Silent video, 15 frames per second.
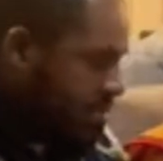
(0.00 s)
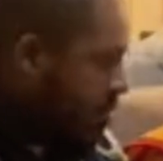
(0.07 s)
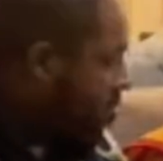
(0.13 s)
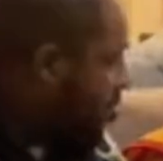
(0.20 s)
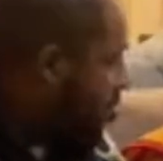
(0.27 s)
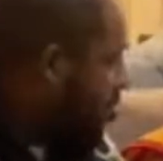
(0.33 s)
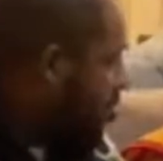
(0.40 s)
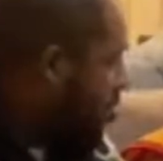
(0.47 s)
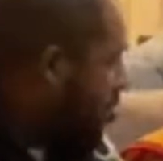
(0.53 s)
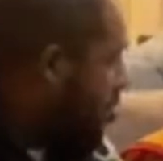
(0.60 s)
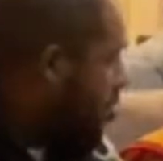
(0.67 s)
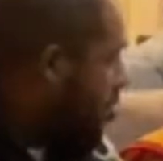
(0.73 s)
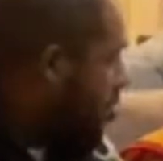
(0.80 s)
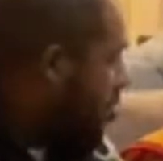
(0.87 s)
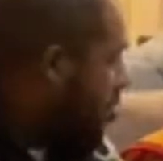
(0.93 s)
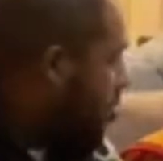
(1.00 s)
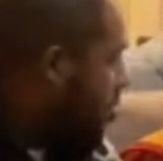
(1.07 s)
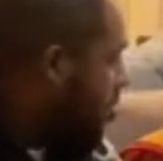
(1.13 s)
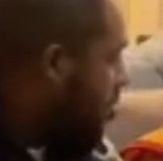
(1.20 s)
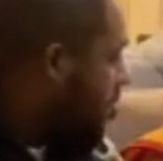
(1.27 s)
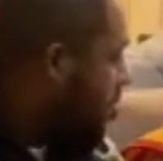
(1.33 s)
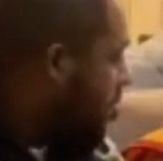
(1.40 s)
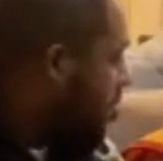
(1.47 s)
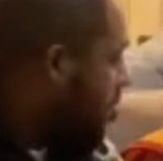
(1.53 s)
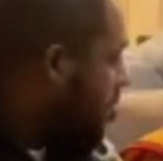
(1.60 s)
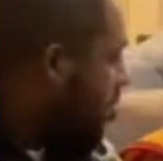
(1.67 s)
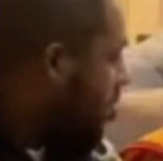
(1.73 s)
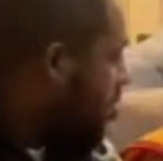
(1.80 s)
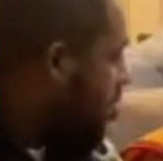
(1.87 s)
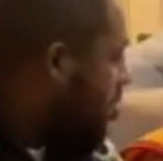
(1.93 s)
which
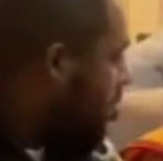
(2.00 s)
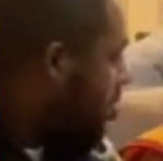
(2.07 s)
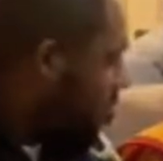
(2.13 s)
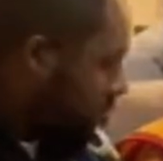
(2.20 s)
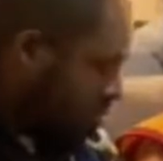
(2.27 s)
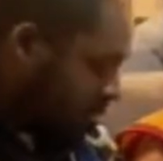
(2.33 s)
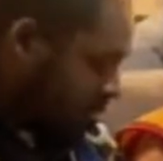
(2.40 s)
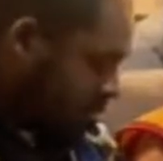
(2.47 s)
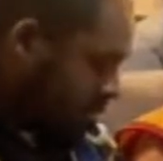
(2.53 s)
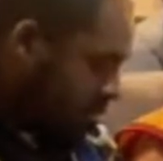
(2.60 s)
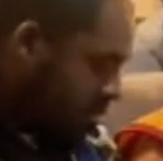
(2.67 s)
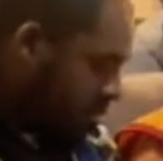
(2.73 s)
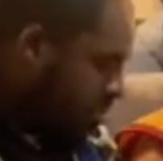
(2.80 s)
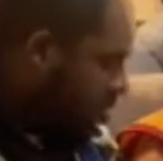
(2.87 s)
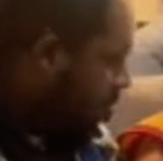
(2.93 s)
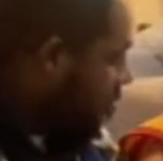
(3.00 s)
I think that's